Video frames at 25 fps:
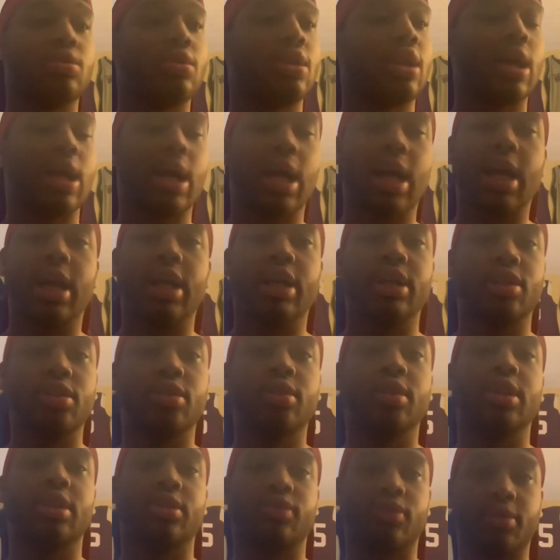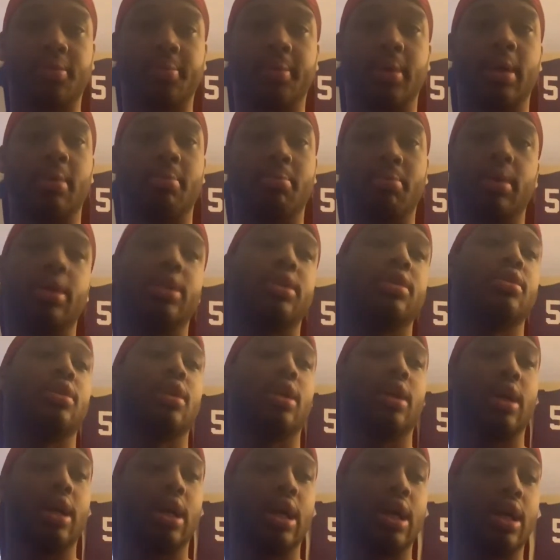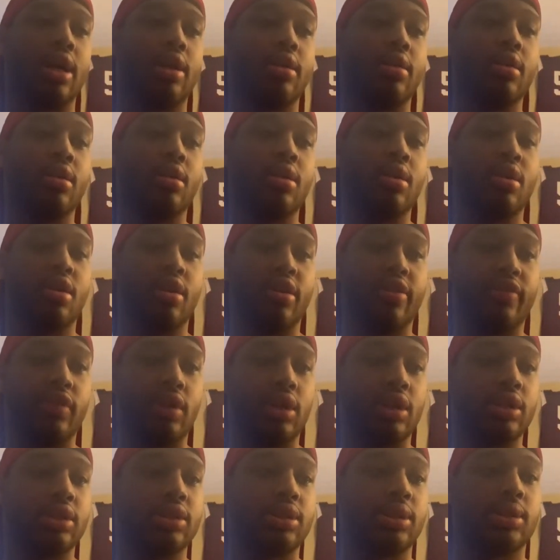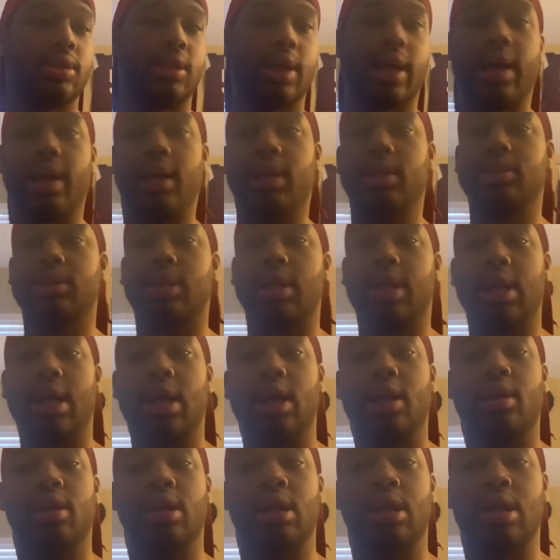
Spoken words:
Like, I gotta do this for my brother. Like, I gotta finish the task. I gotta,